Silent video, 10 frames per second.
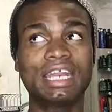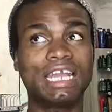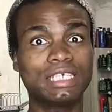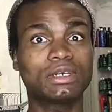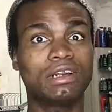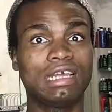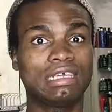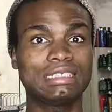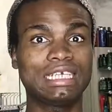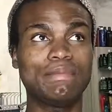And that's all
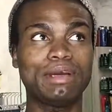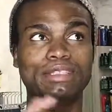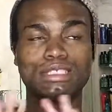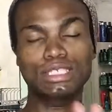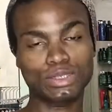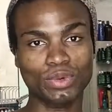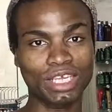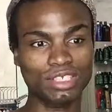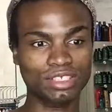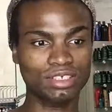I can say about the
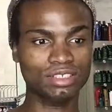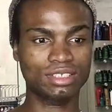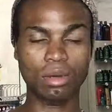situation.